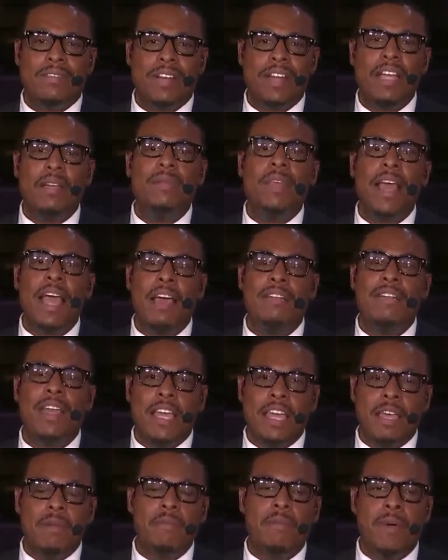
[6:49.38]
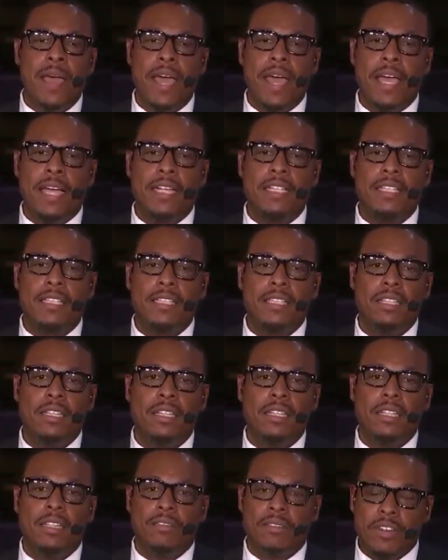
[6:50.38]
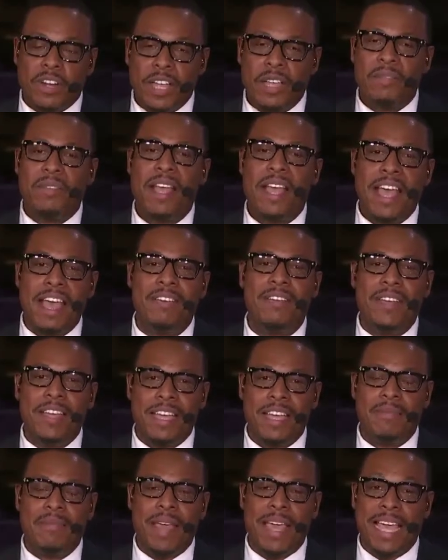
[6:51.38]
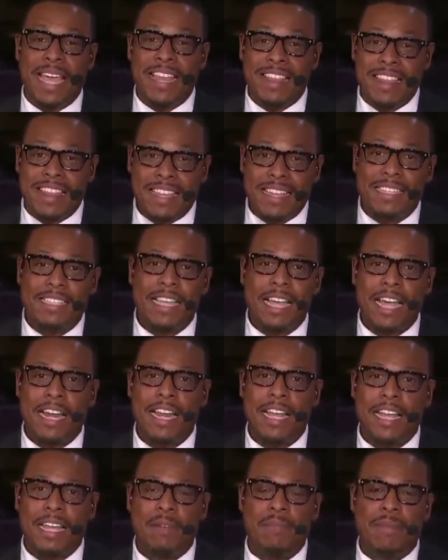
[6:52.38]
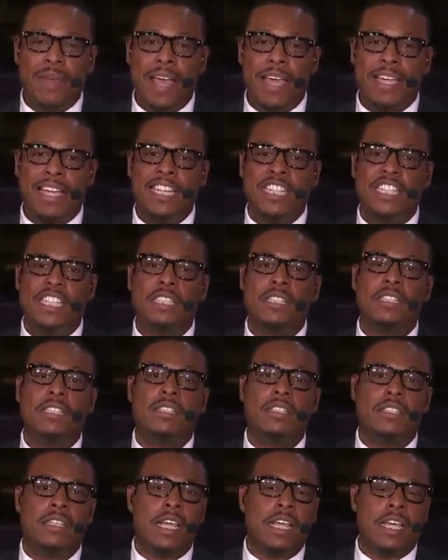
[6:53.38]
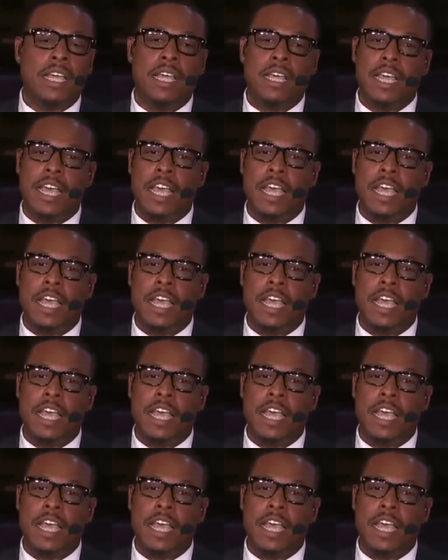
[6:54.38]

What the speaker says: For him to have an impact, and this kind of impact in just his second